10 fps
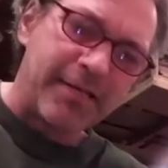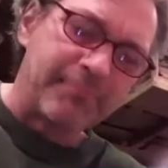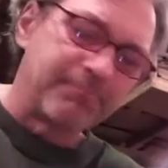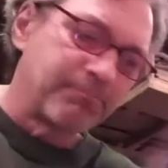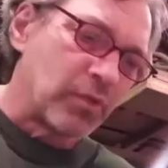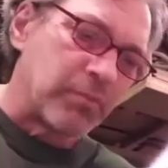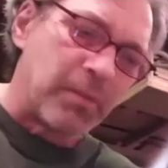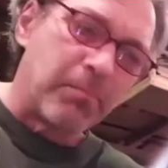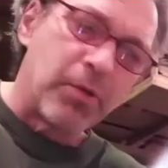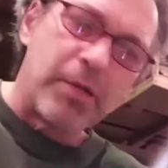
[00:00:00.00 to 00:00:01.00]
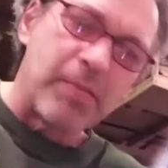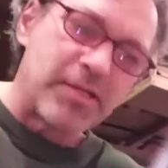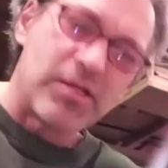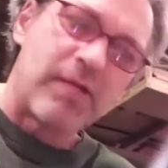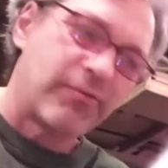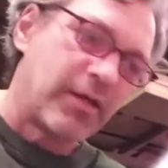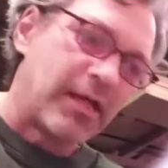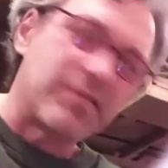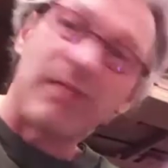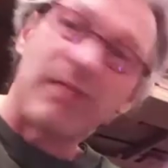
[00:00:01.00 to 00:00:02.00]
I'm not burning myself,
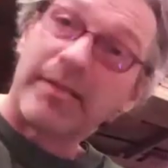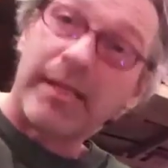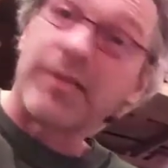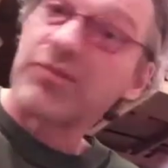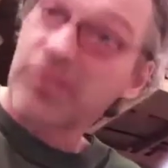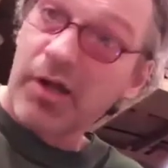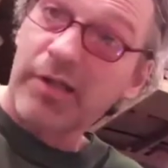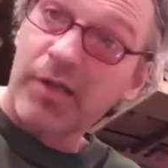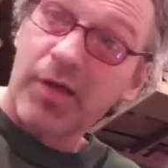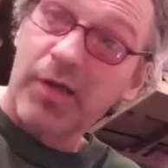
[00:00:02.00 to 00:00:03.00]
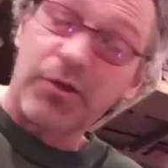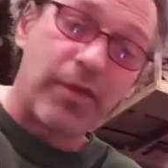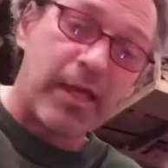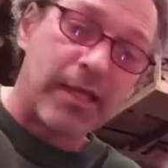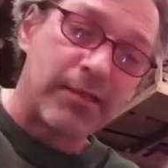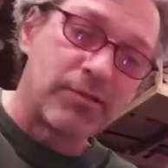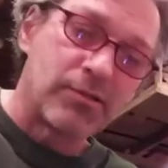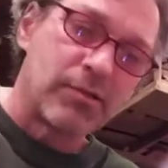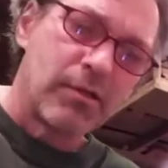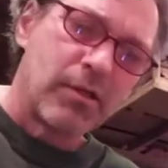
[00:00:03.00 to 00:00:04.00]
it's not getting stuck to other things,
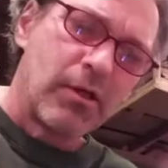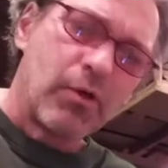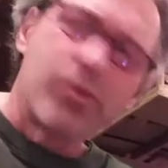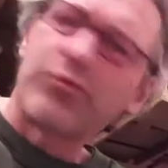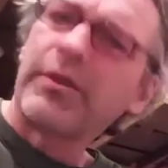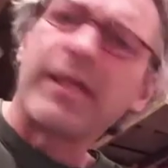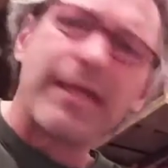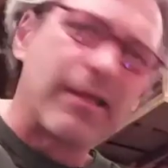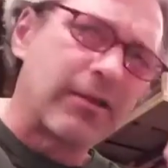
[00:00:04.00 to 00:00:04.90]
which really,